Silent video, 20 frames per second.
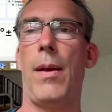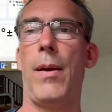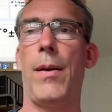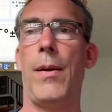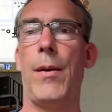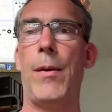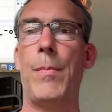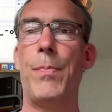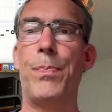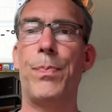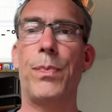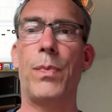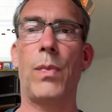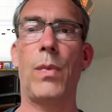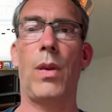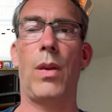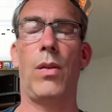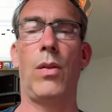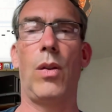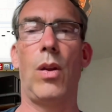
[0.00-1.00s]

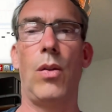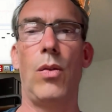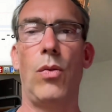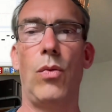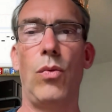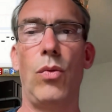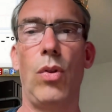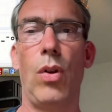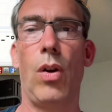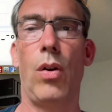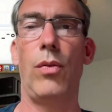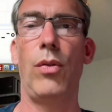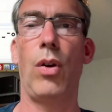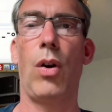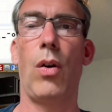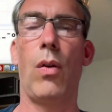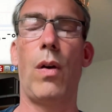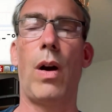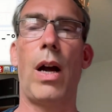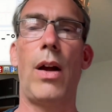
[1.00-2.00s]

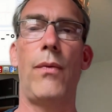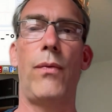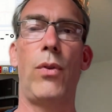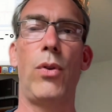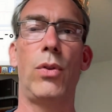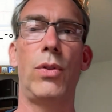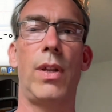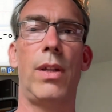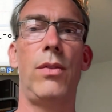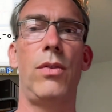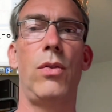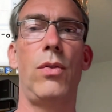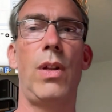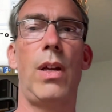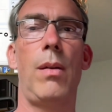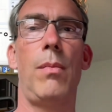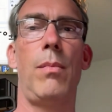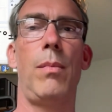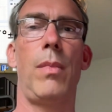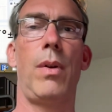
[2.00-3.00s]
No, I've looked into
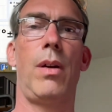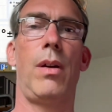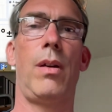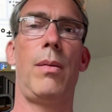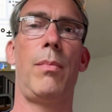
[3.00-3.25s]
them,